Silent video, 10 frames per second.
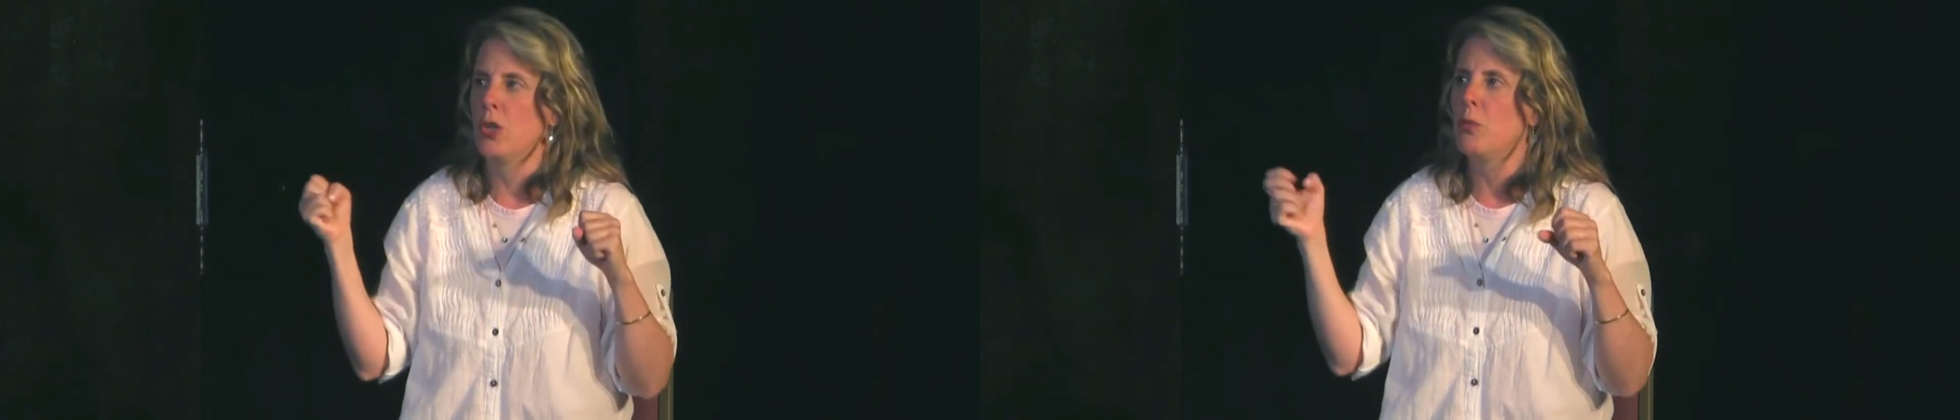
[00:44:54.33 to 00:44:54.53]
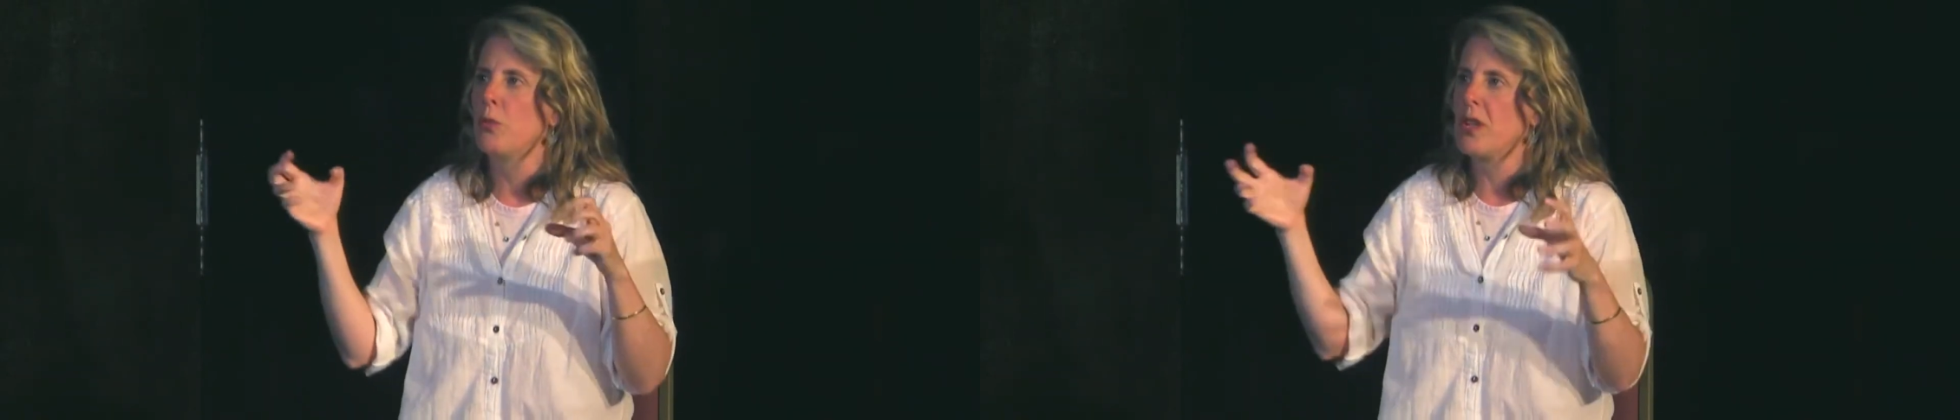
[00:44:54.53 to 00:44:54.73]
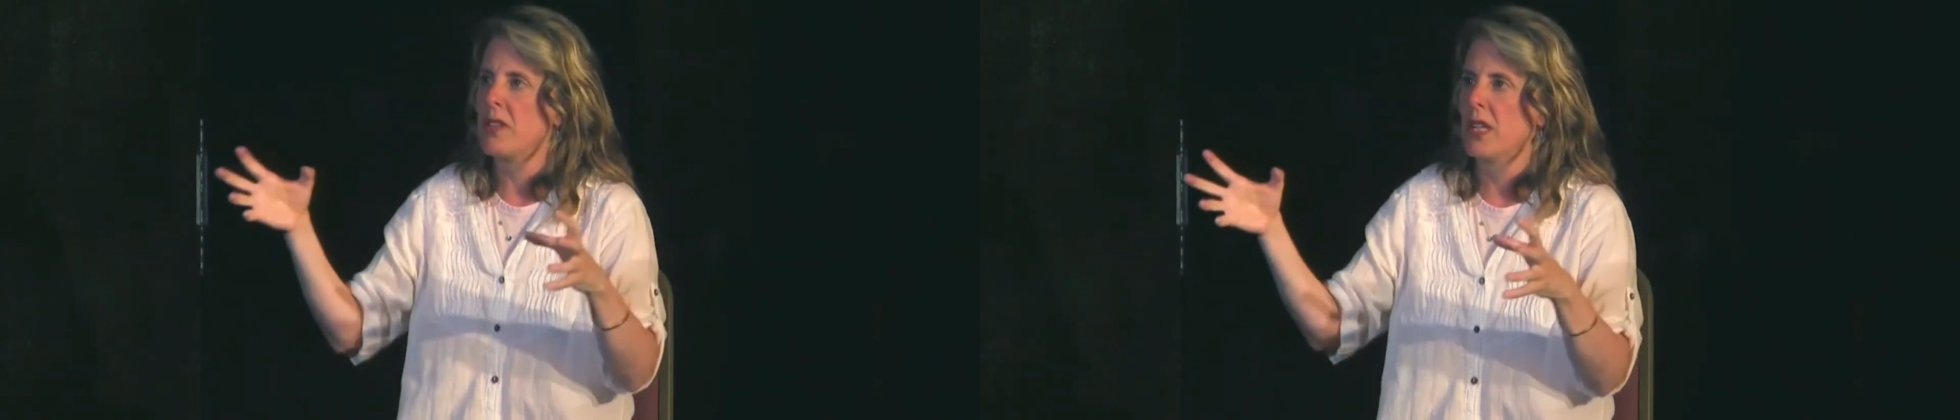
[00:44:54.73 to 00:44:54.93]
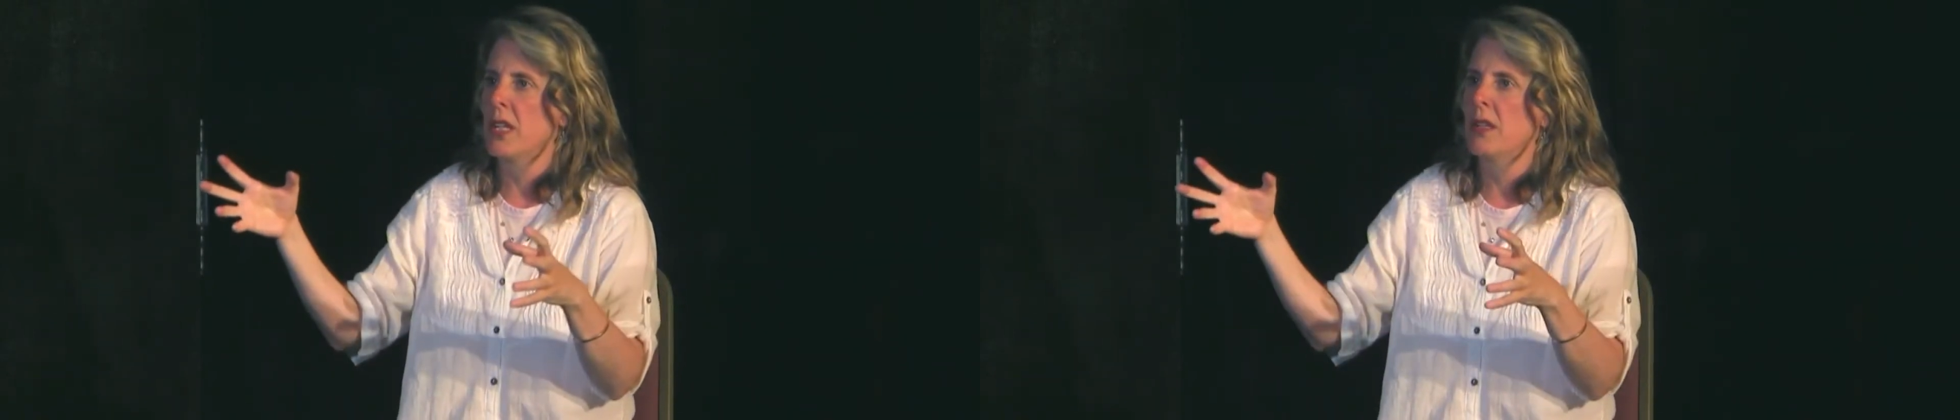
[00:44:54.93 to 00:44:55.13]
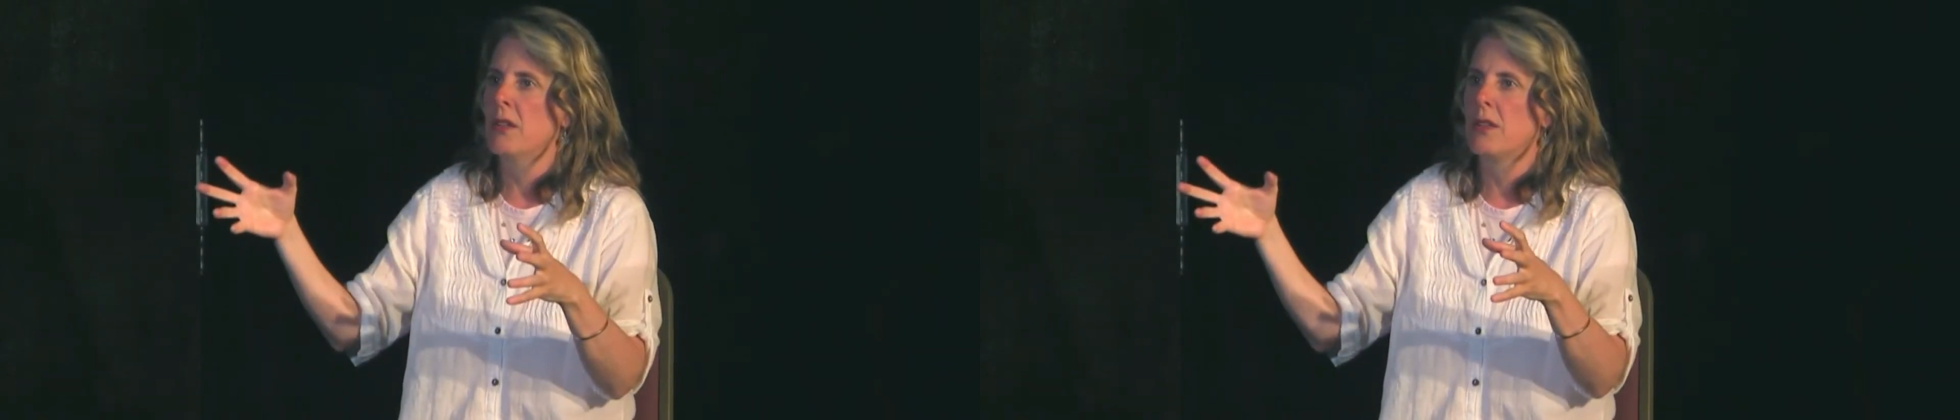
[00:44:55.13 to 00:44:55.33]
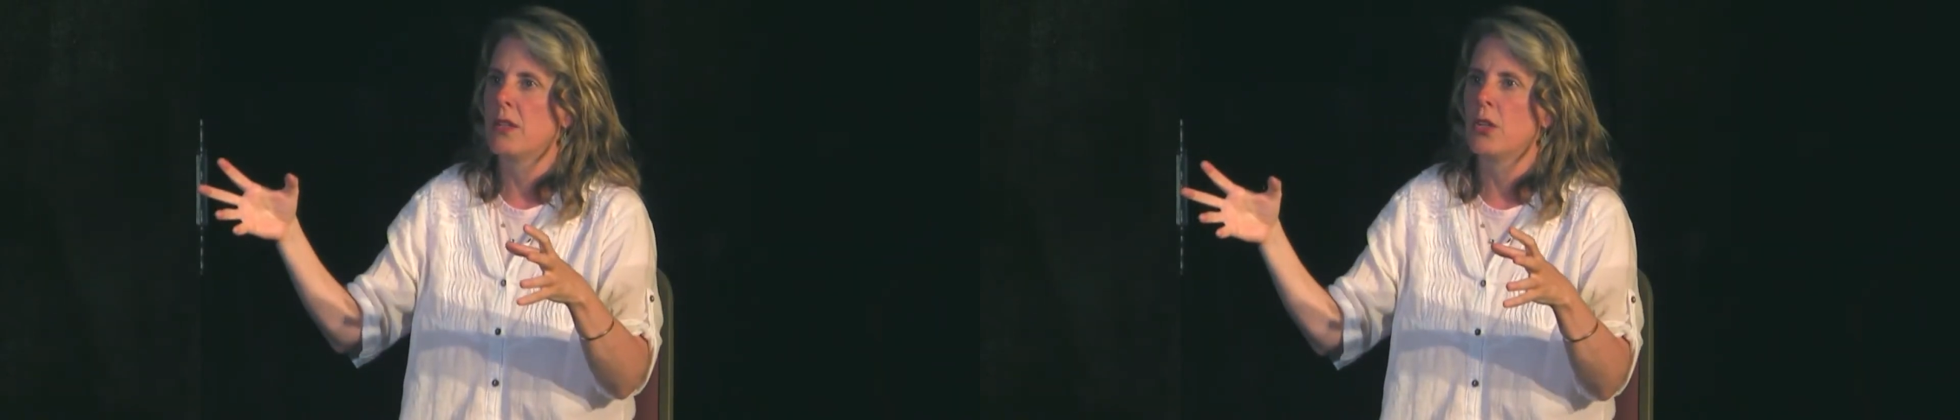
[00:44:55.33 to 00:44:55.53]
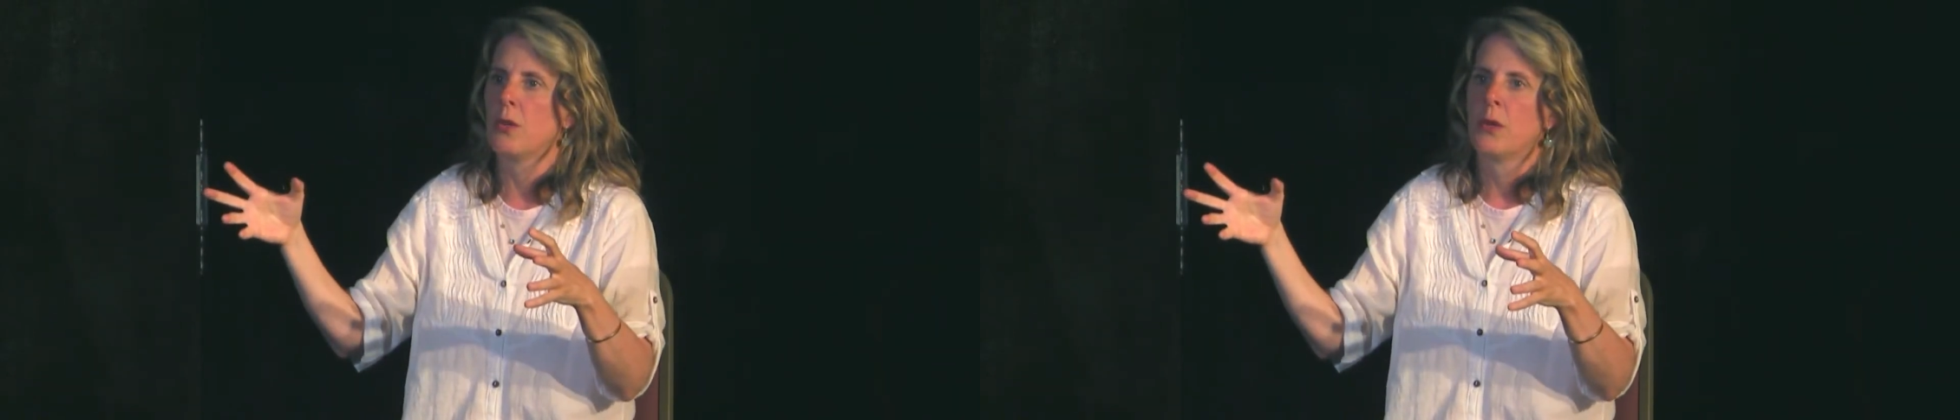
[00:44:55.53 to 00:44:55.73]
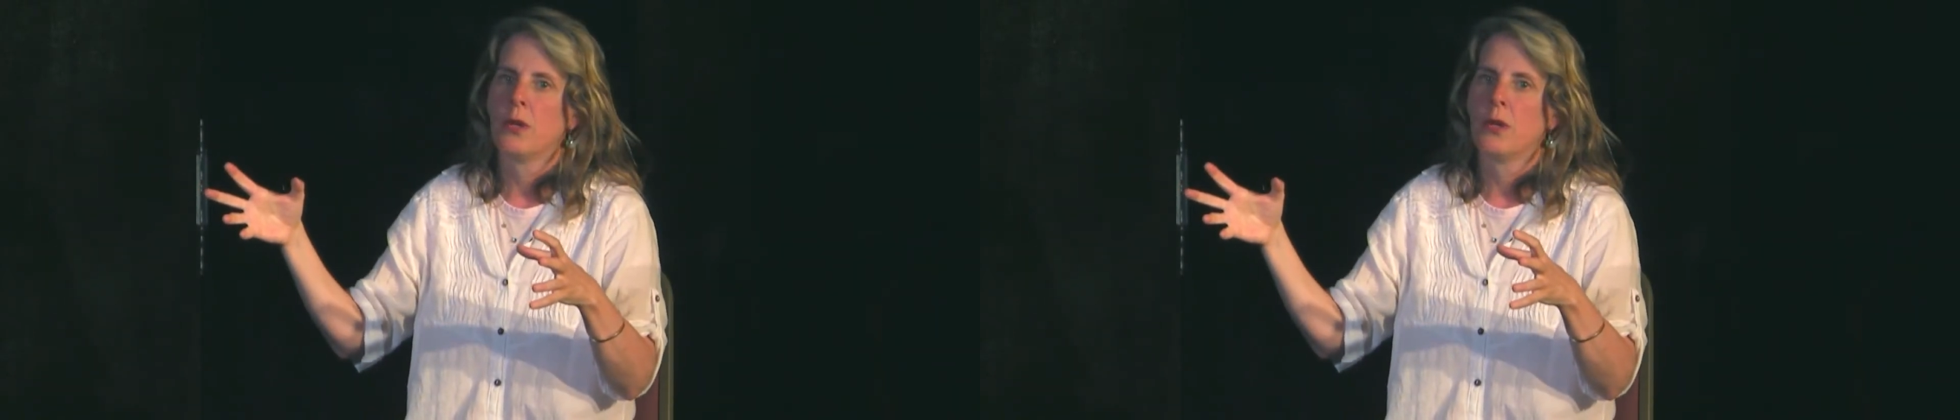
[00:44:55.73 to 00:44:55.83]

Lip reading: You breathe in the